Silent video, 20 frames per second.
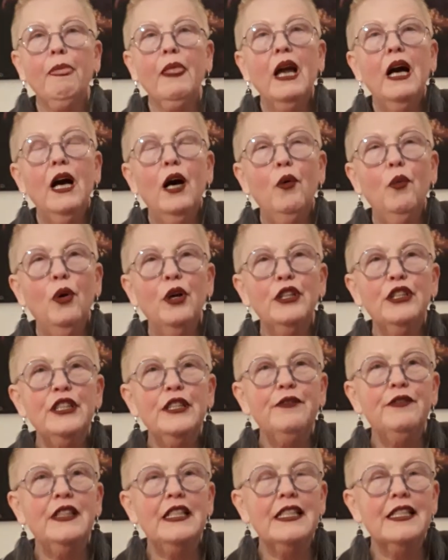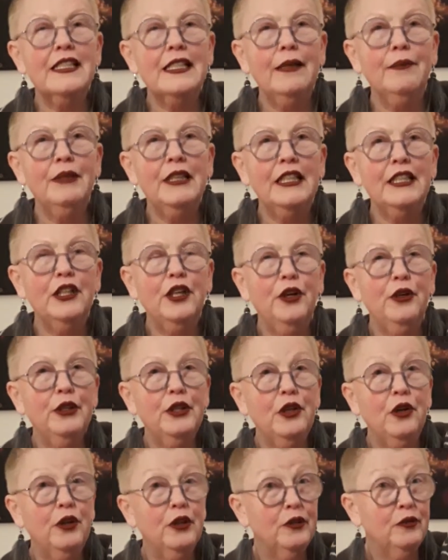I wonder if there's something
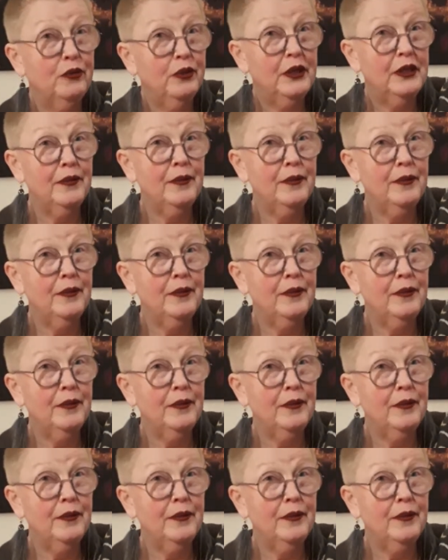going on with the